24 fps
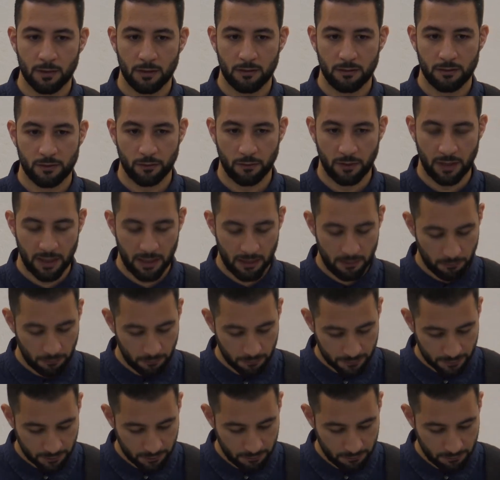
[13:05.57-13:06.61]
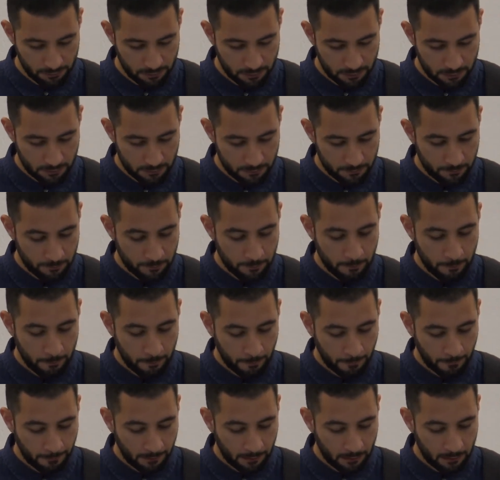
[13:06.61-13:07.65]
So here also,
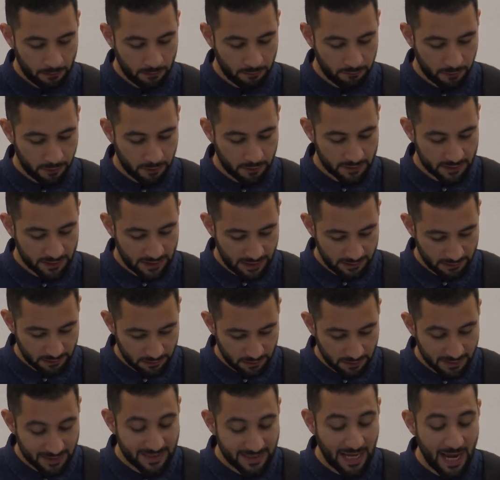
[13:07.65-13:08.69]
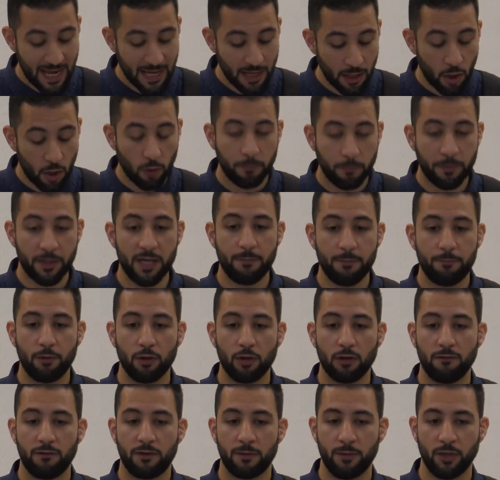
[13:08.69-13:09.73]
the verse says, say, O people
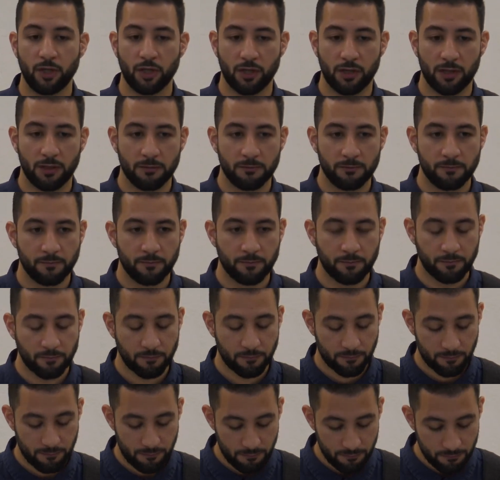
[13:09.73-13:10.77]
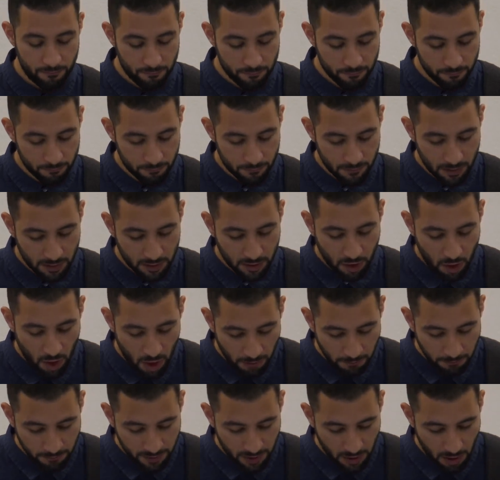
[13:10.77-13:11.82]
of the book,
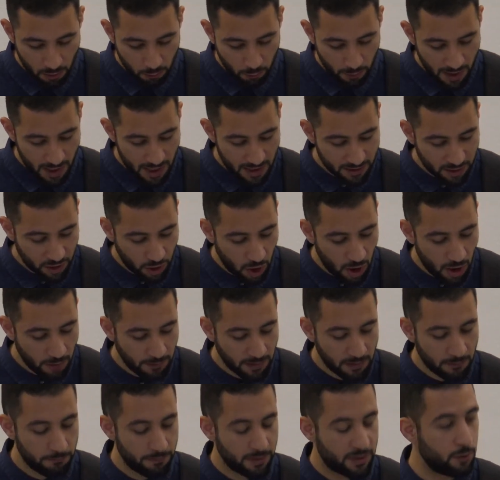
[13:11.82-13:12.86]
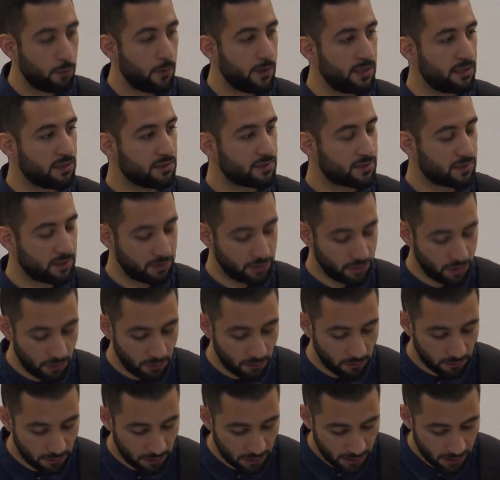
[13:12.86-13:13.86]
come to a word common between us and you,